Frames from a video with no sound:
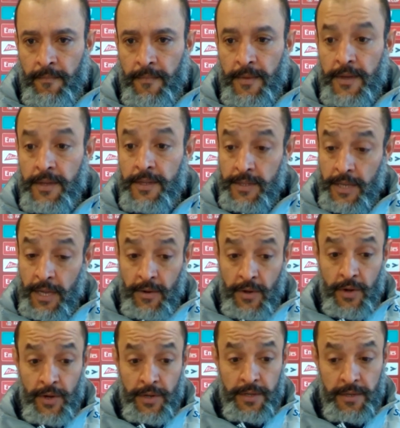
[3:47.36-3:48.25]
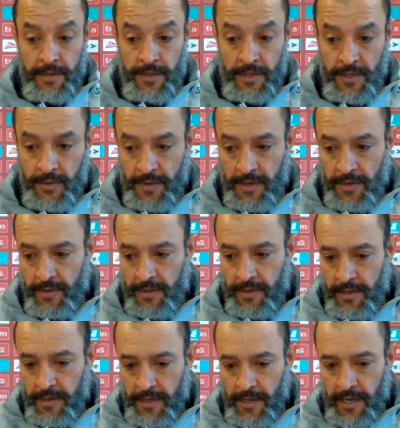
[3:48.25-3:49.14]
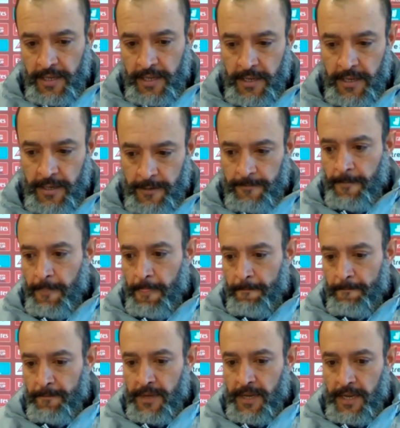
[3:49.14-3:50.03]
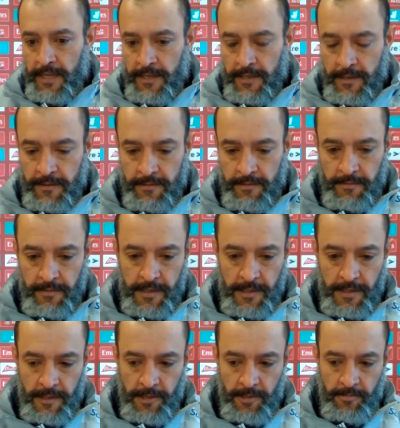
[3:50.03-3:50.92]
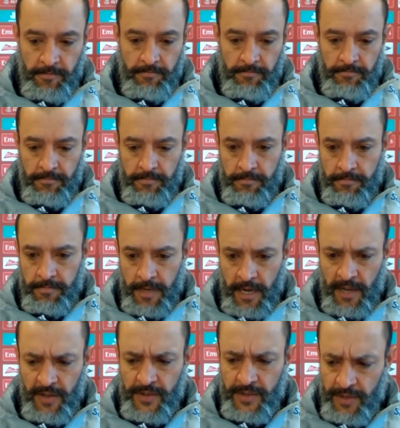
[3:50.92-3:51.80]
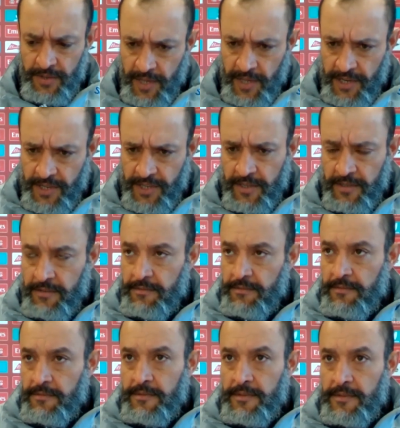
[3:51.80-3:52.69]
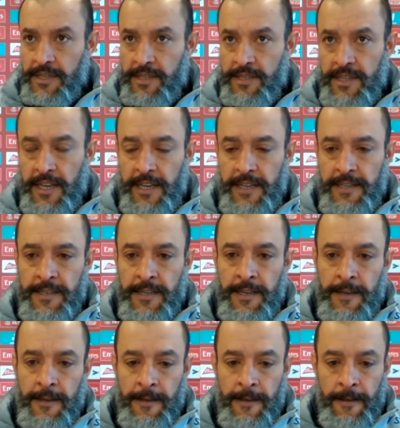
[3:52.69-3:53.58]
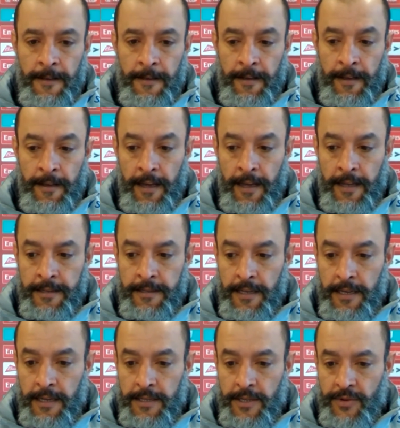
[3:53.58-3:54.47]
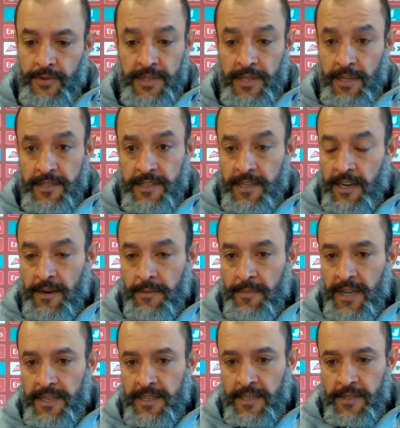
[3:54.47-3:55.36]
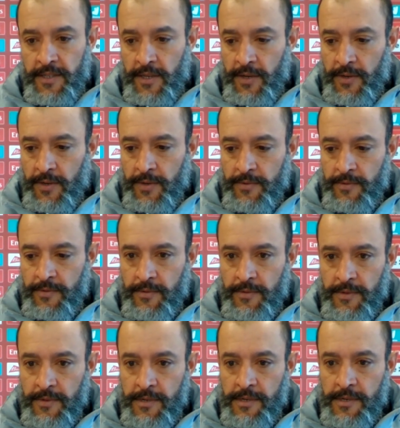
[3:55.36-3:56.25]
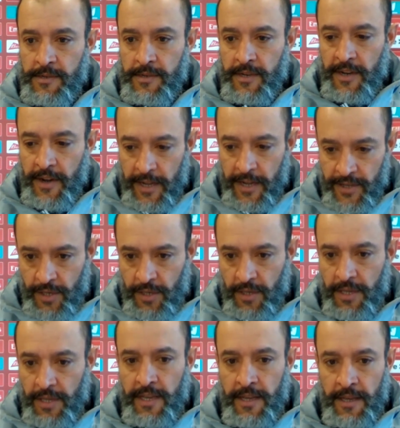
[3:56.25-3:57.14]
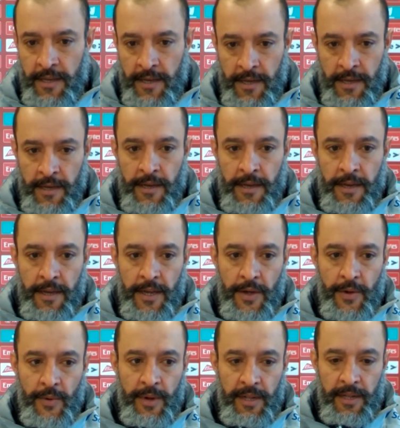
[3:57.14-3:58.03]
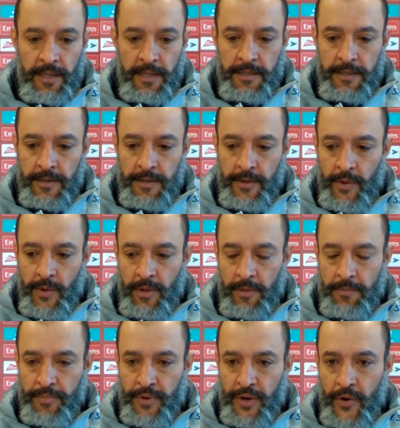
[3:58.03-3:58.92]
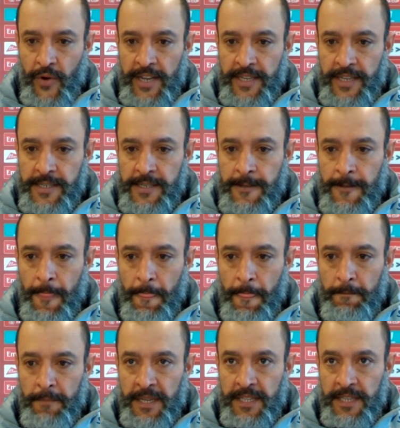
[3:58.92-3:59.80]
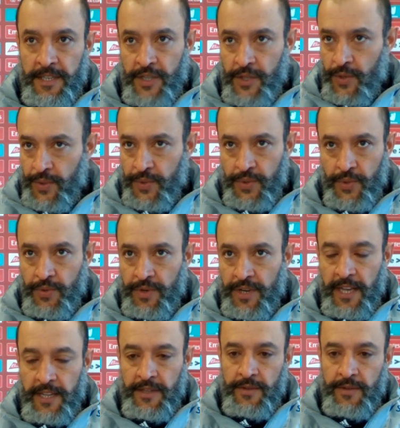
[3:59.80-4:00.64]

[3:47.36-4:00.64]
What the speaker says: He's doing good. He's doing good. He had consultation these days, and the results are amazing. So gradually, he will progress, but it's too soon yet